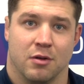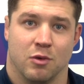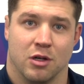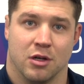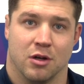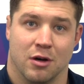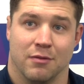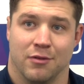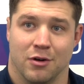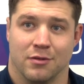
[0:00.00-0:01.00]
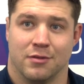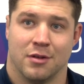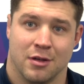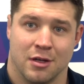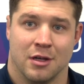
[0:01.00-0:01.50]
and when you're not
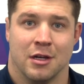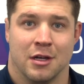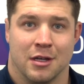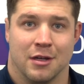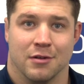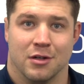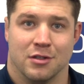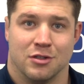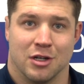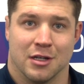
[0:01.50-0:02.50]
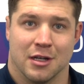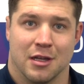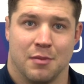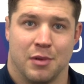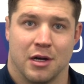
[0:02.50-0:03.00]
involved, you've got to try and get
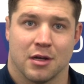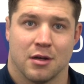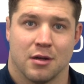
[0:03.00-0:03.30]
that back.